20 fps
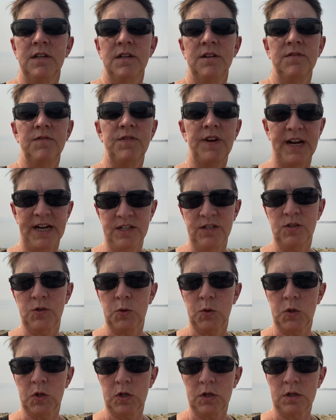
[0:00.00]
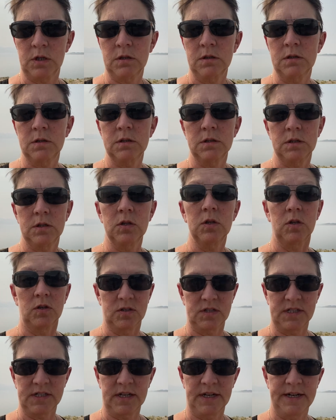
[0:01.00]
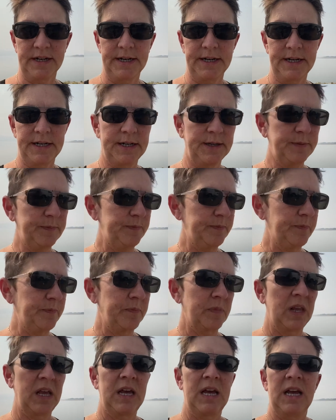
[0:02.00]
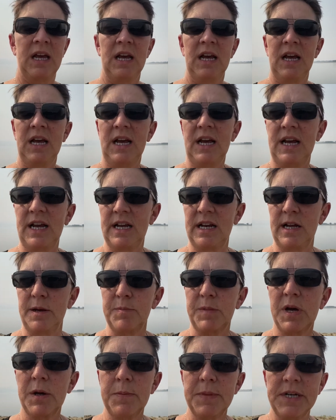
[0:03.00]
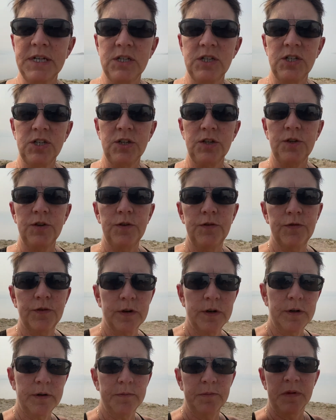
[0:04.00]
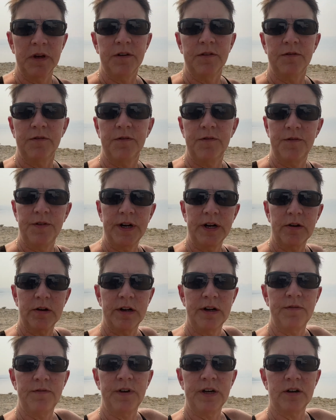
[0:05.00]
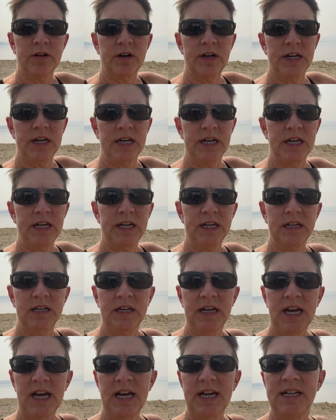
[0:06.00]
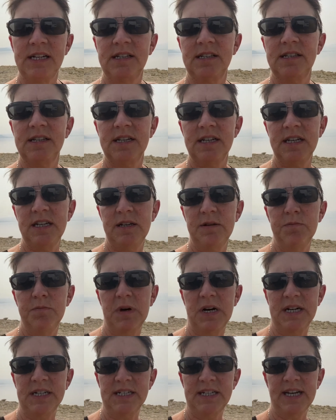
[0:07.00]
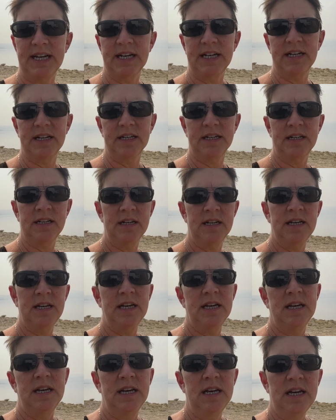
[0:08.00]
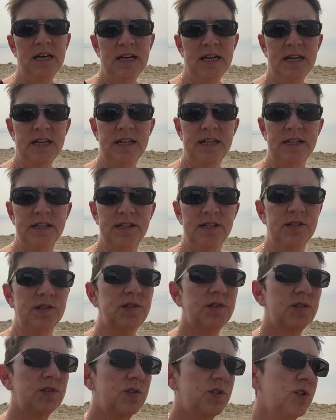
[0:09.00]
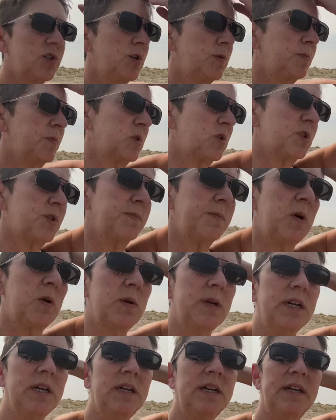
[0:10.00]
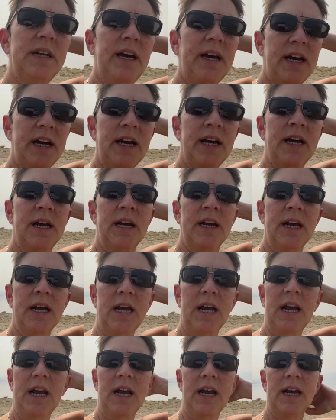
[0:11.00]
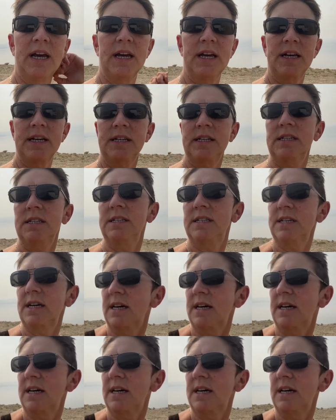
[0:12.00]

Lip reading: van tour looks like. And I'm coming to you from very, very hazy Montana. It is super smoky today and